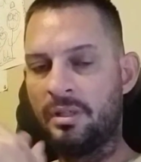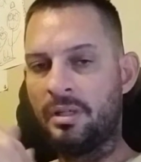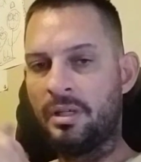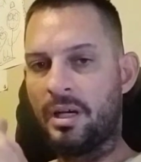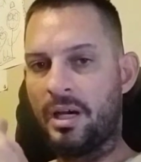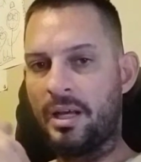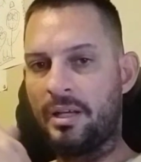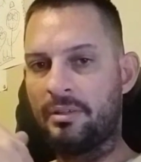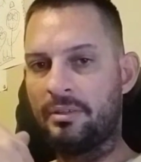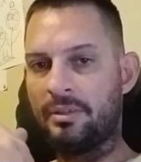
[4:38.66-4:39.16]

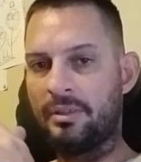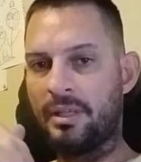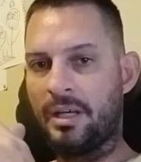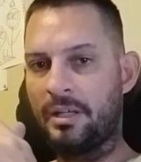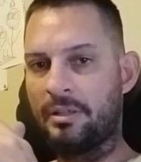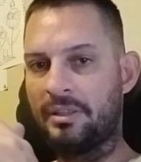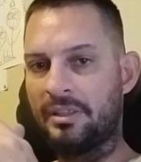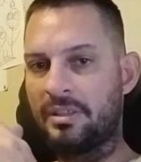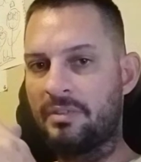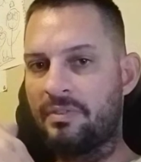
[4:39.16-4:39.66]
I don't
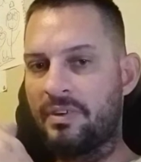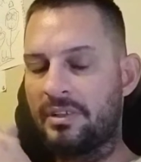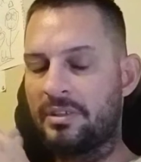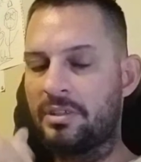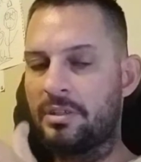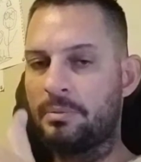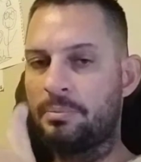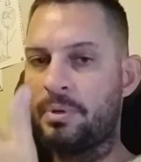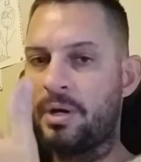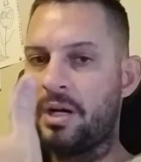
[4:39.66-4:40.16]
like the fact
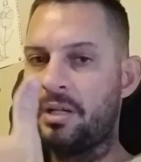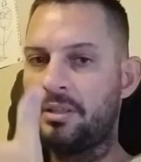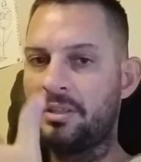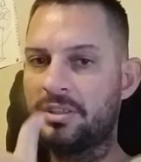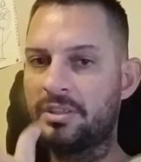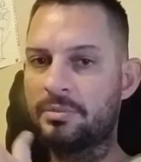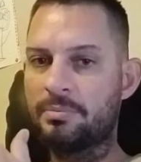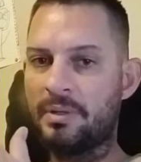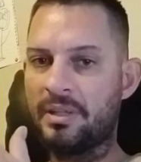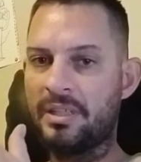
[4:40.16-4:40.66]
that they're
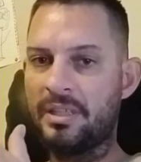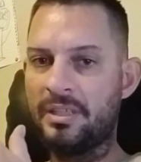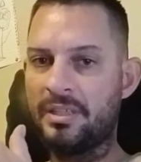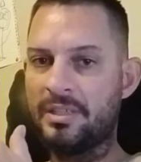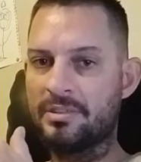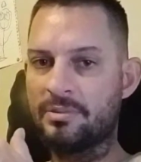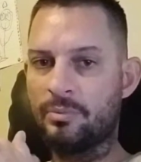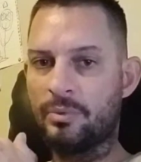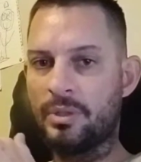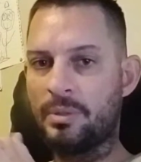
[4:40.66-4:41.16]
polished. My kid
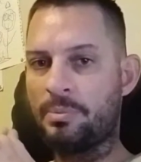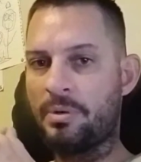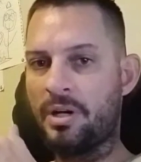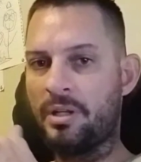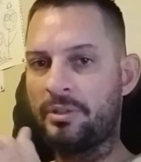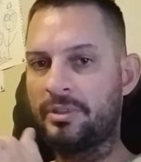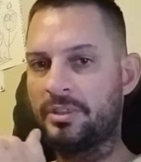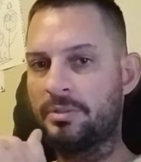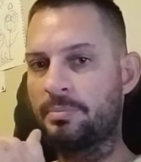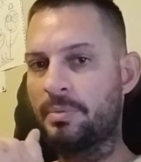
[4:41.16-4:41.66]
doesn't want a
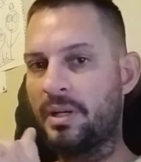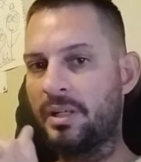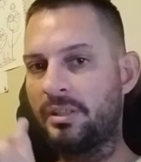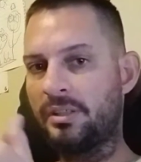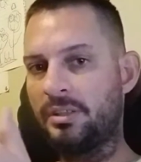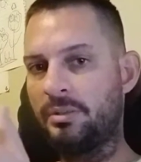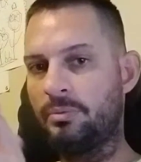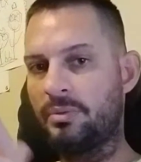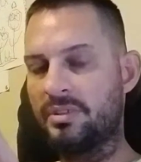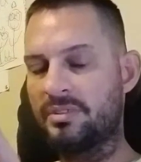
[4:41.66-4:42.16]
polished bike.
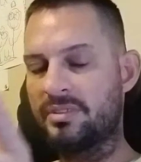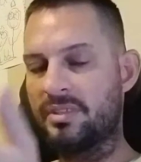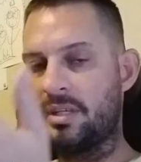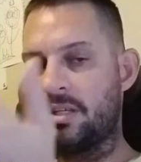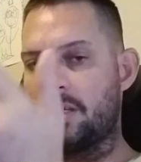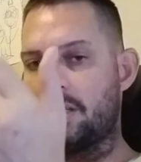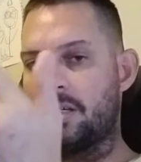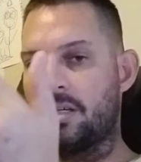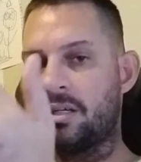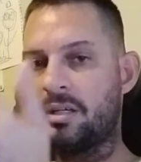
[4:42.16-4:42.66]
She wants
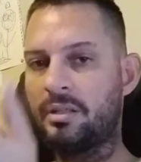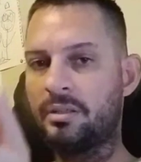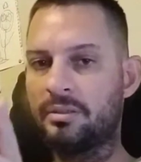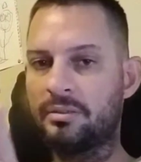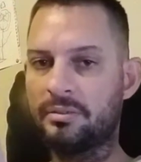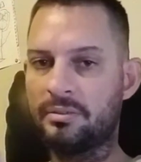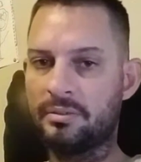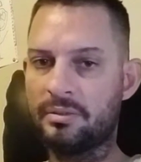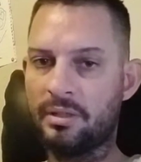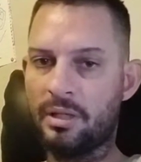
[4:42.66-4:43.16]
a
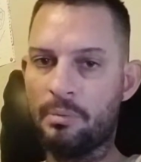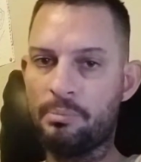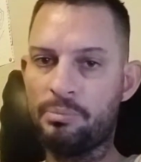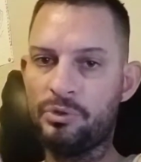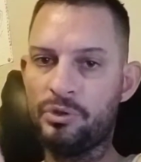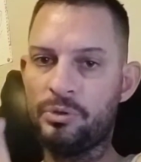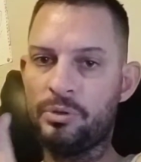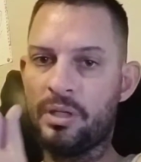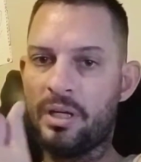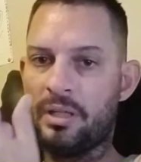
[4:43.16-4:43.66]

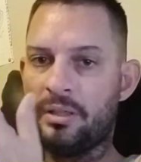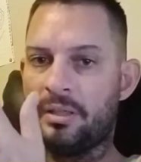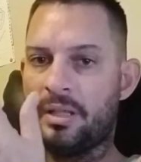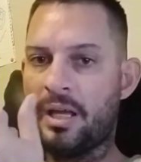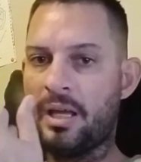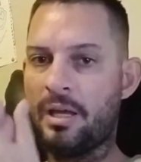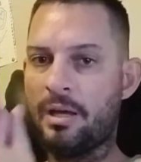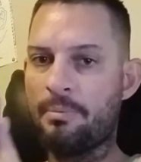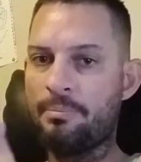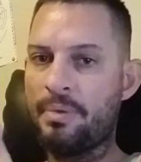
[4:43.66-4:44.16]

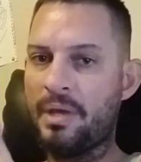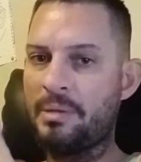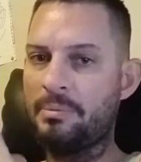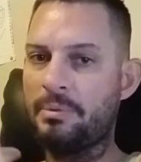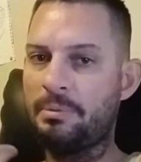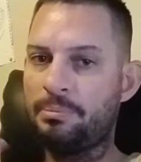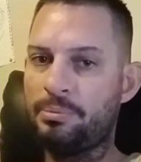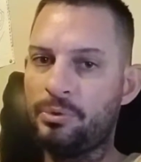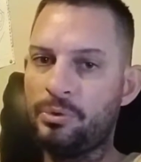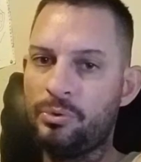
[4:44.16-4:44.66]

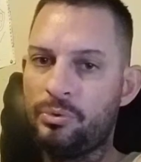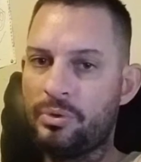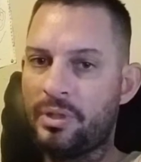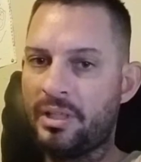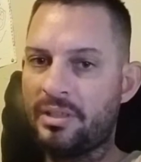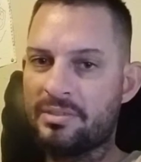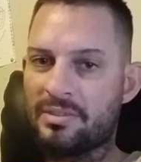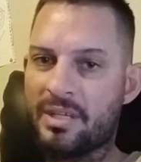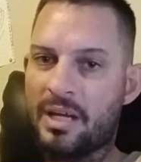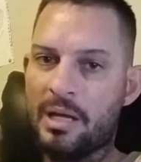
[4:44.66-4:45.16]
baby blue,
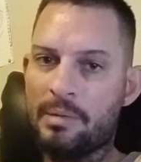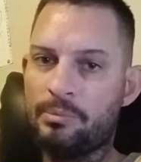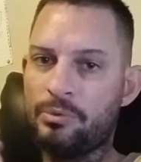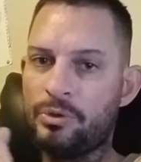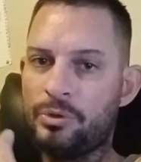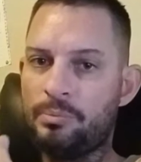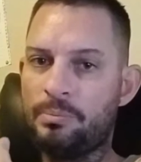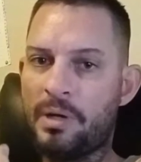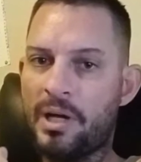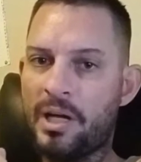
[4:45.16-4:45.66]
like sky
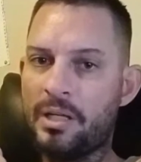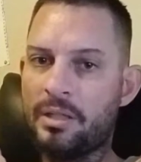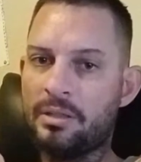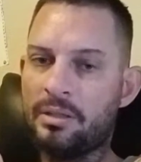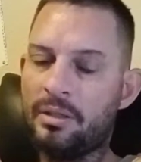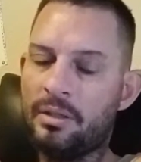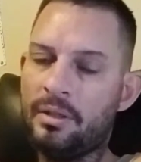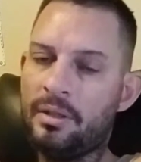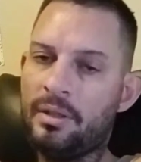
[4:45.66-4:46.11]
blue bike.